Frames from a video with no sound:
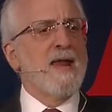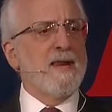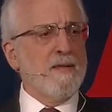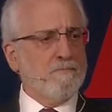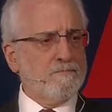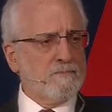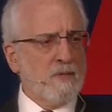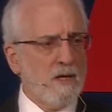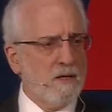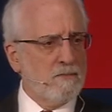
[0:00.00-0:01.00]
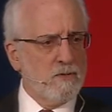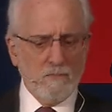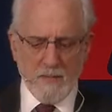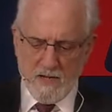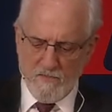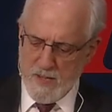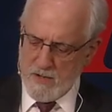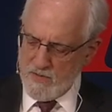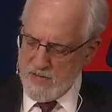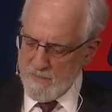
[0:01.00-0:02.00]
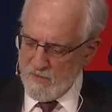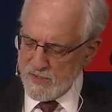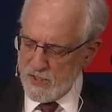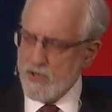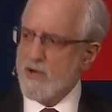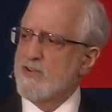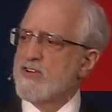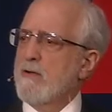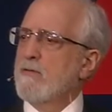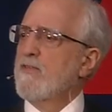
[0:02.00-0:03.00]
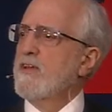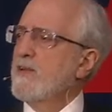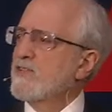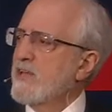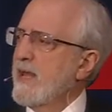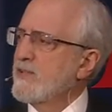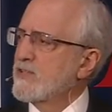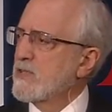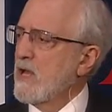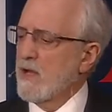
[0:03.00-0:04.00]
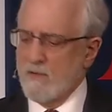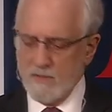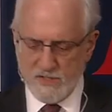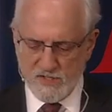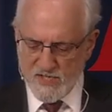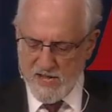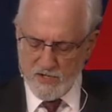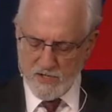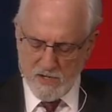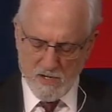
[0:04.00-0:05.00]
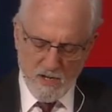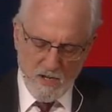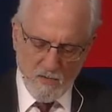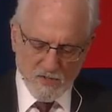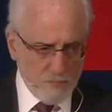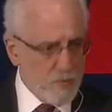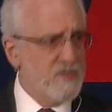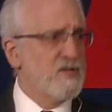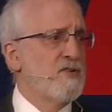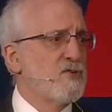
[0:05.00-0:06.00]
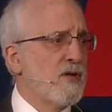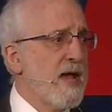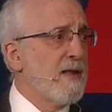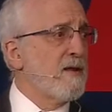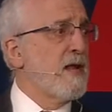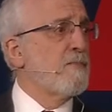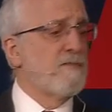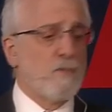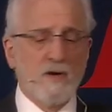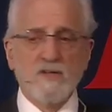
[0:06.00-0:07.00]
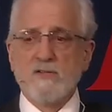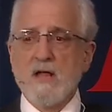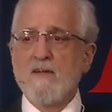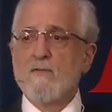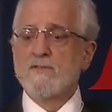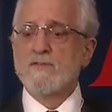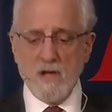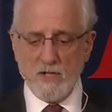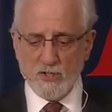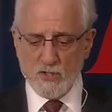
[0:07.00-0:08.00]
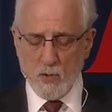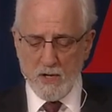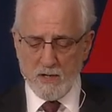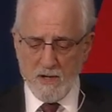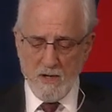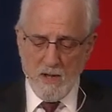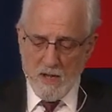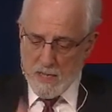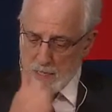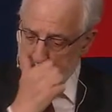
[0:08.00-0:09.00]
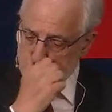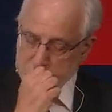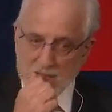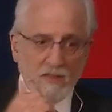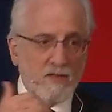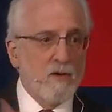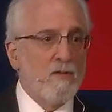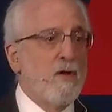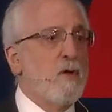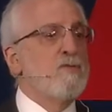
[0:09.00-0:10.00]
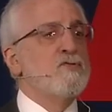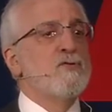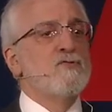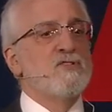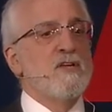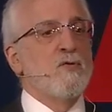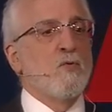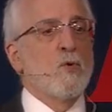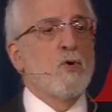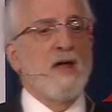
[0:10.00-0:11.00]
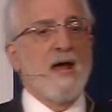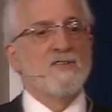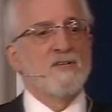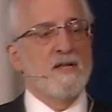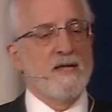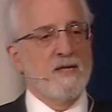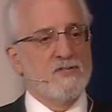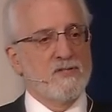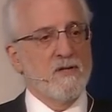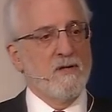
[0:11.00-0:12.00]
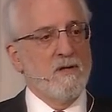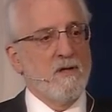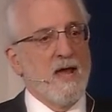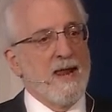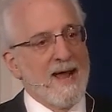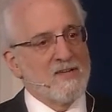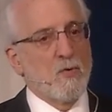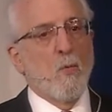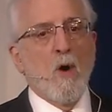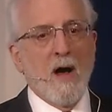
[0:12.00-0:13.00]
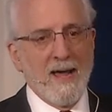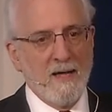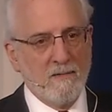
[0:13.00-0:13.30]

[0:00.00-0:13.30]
Kennedy, many of you may know the name of, was Attorney General of the United States, was a senator, was a presidential candidate before his life was cut short, said that there are those who see the world as it is and ask why.